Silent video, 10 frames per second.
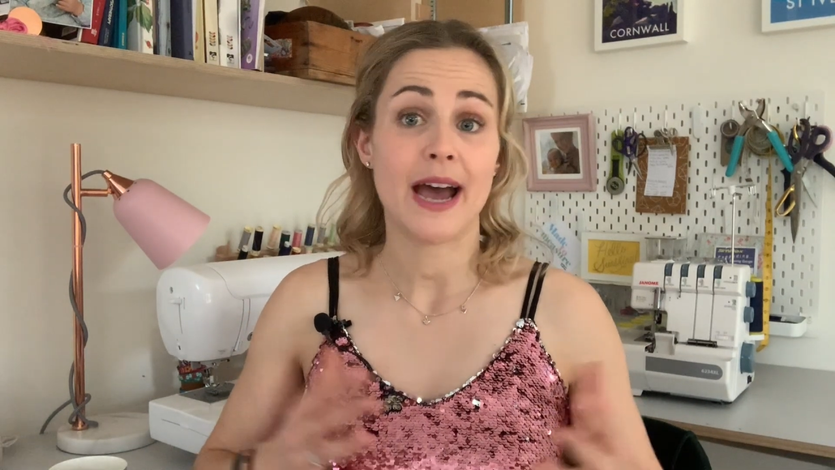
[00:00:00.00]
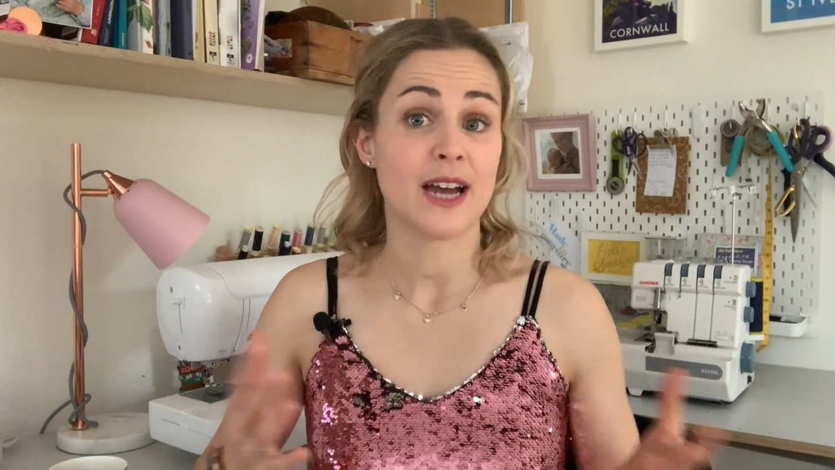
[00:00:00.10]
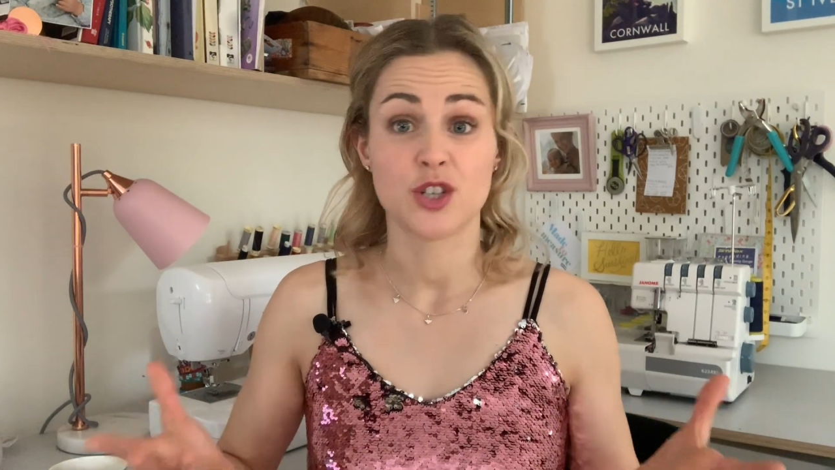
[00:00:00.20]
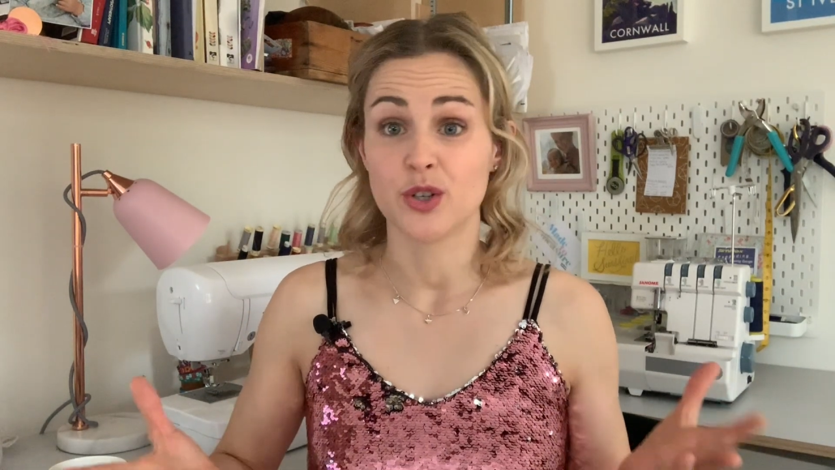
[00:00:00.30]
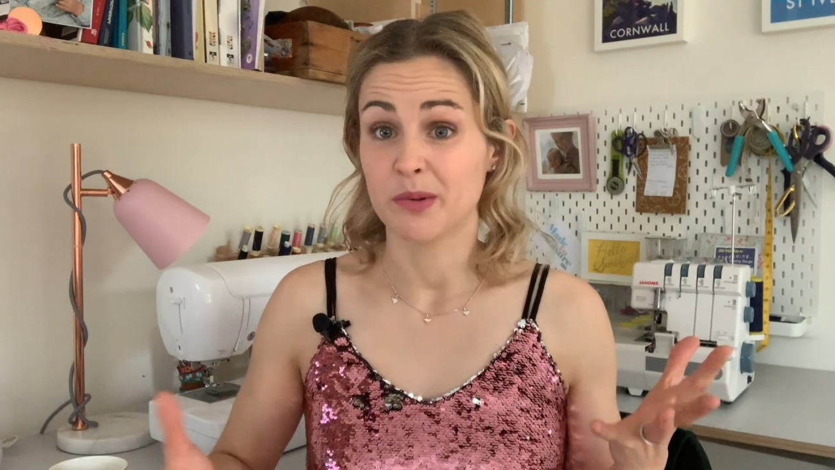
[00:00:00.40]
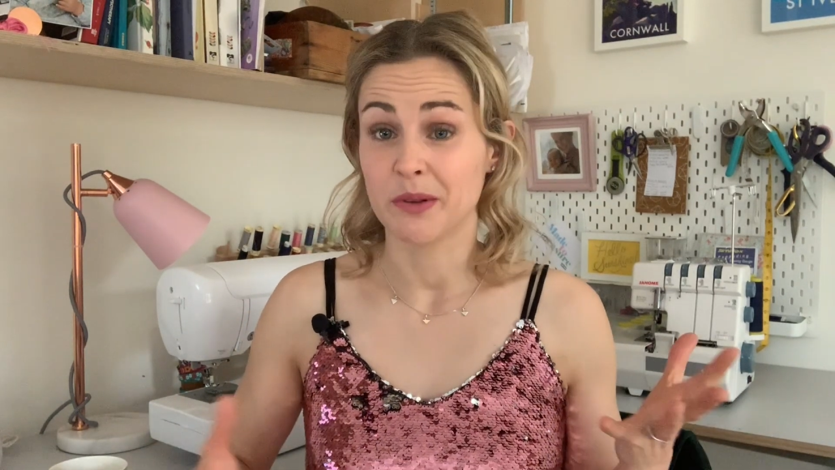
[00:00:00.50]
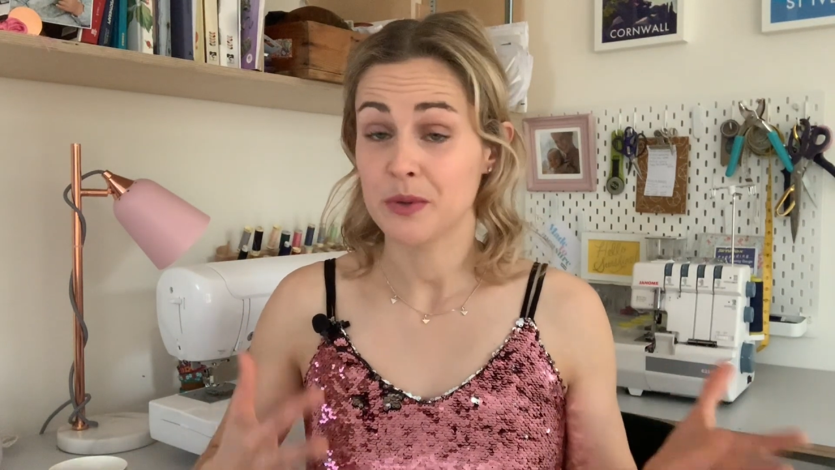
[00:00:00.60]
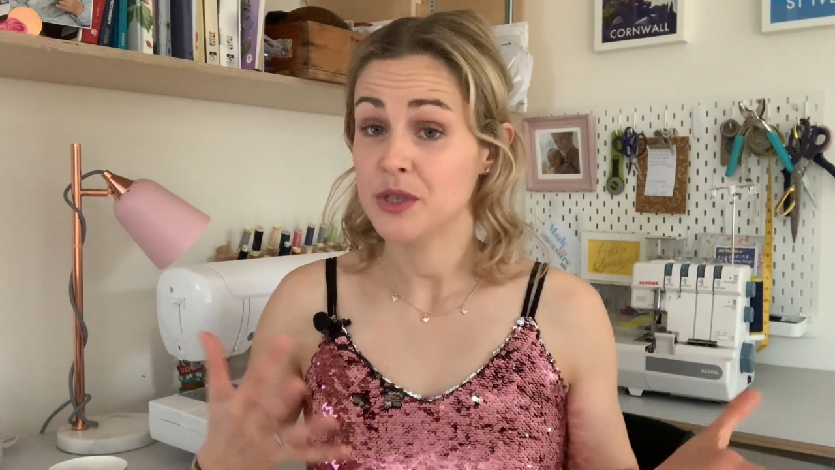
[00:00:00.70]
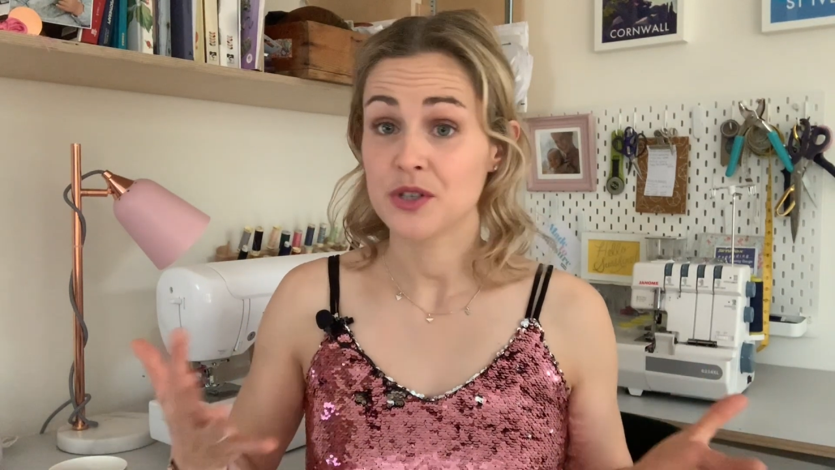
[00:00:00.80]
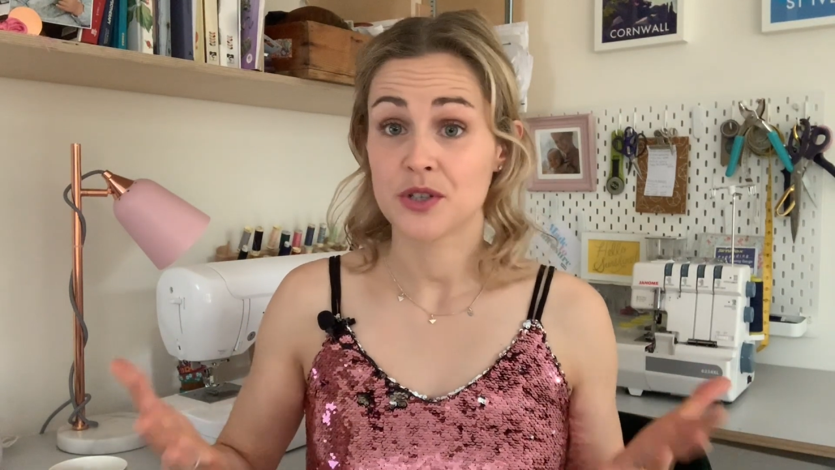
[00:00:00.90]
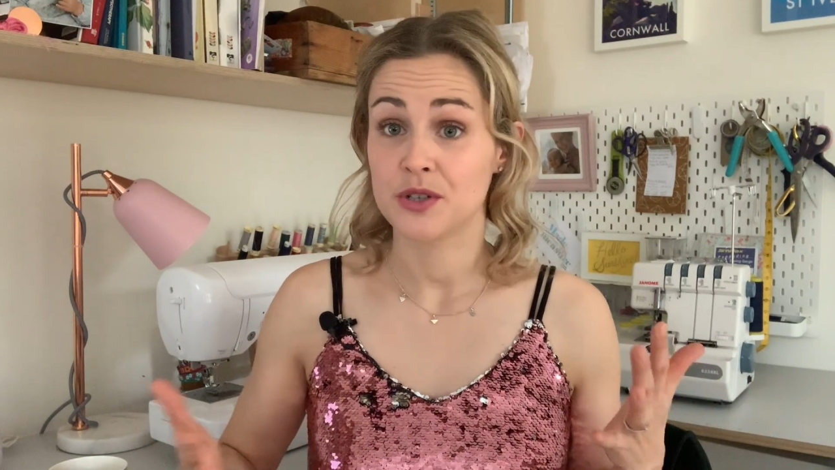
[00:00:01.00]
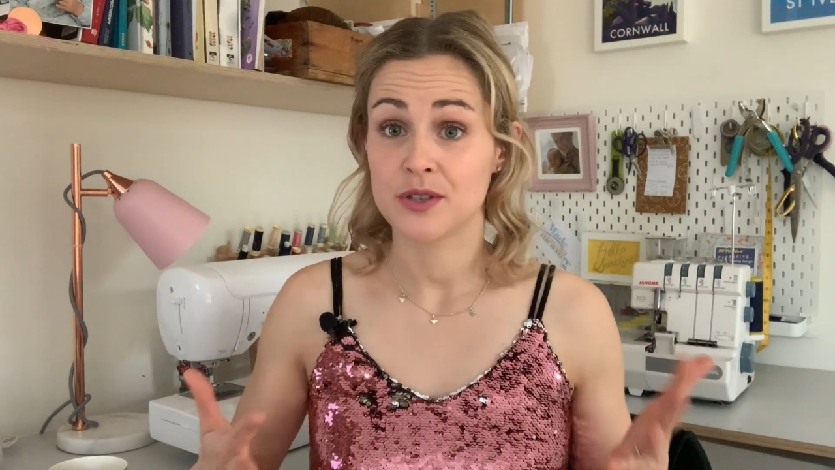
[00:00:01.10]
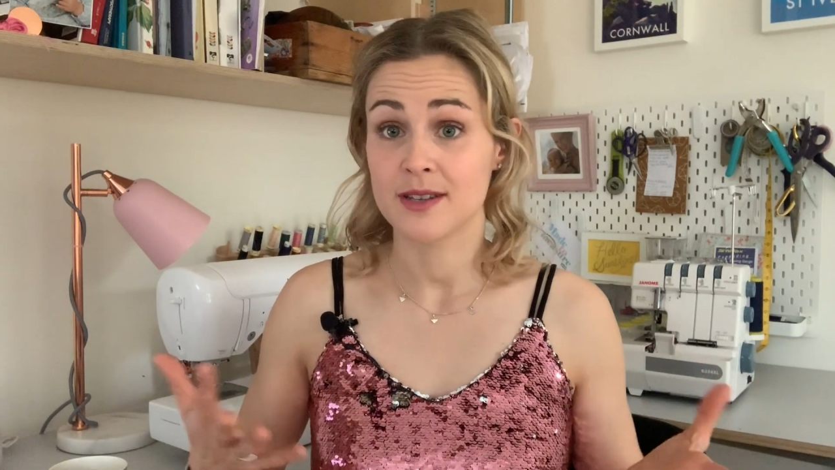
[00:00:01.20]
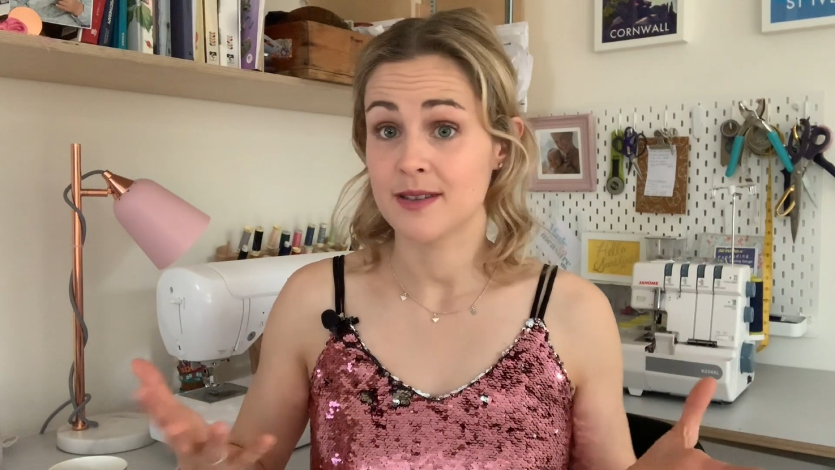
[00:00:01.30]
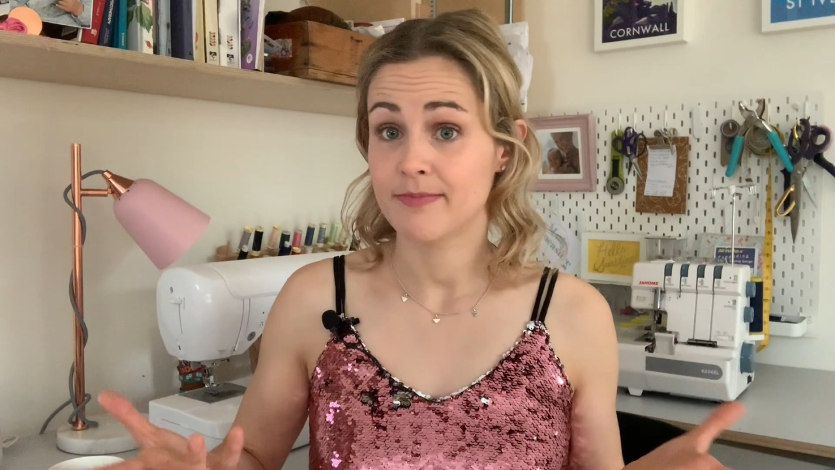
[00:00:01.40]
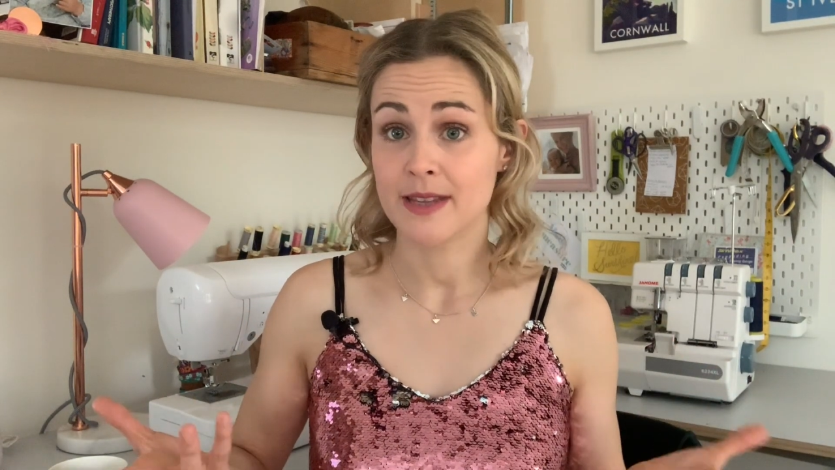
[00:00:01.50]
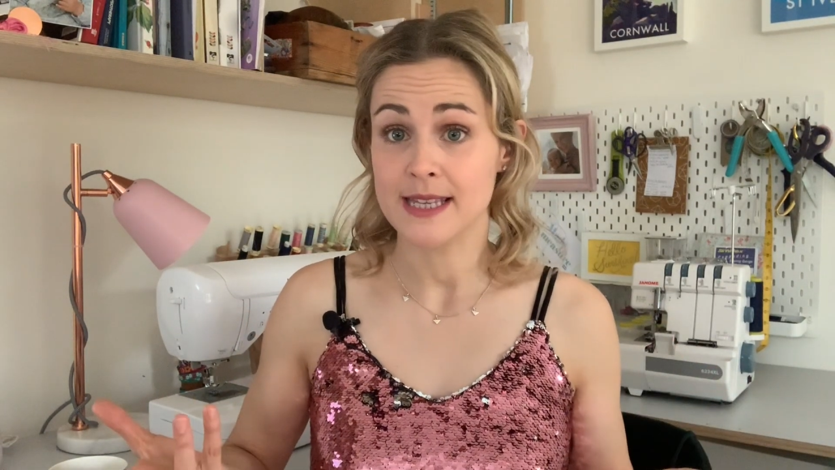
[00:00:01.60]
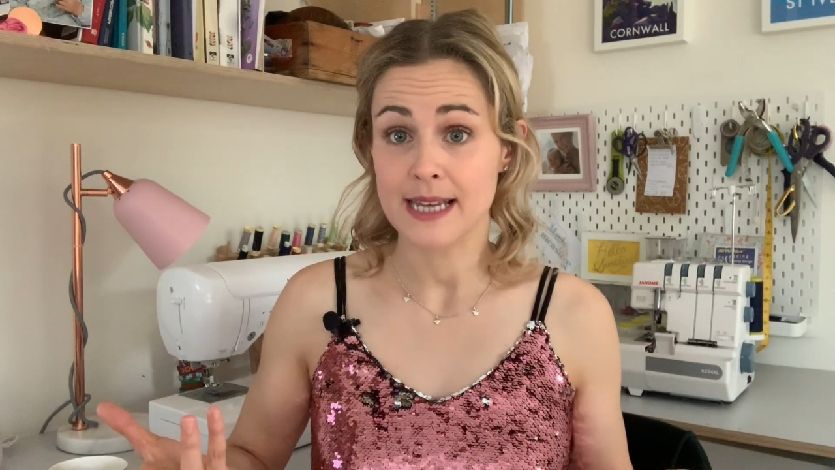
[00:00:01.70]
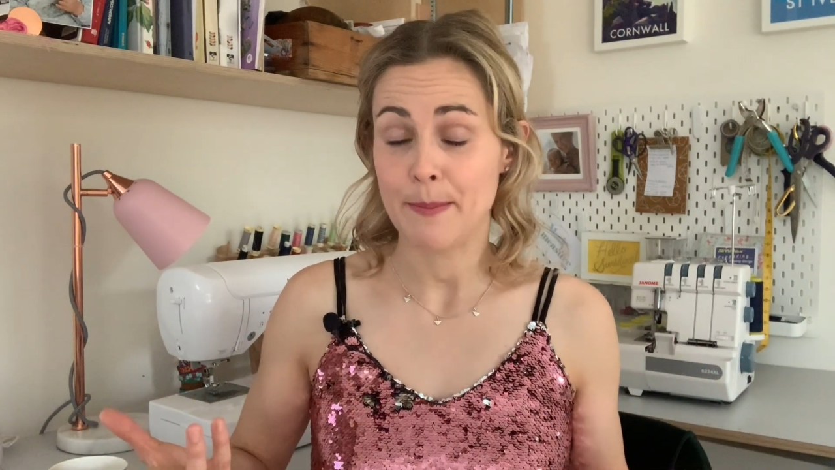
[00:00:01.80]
as you normally would, just use the, the same